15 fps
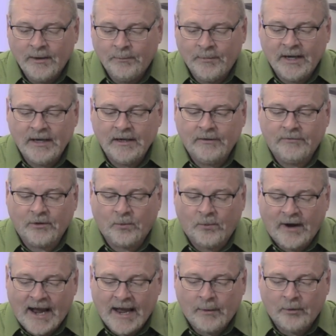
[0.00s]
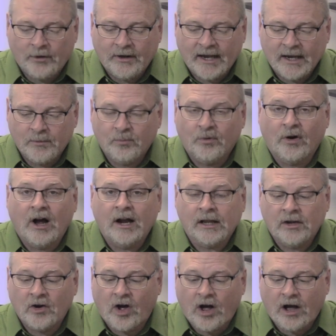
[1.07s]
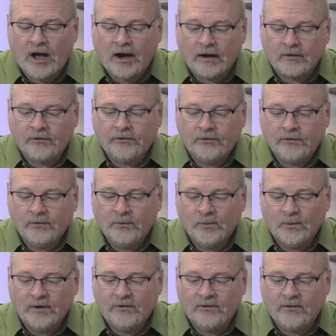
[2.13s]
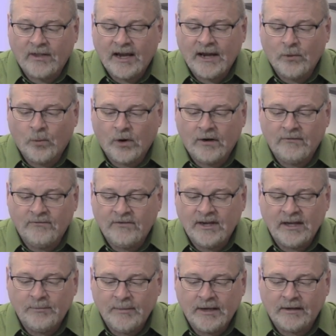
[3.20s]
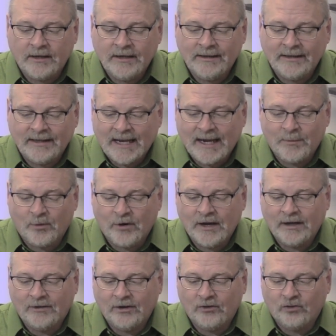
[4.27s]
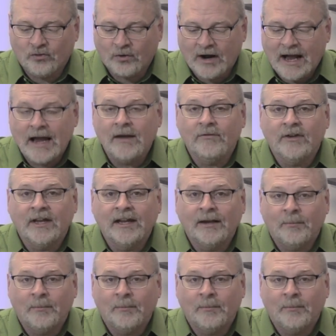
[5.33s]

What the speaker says: Many of the rabble had brought an ox, which they were vehemently laboring to drive in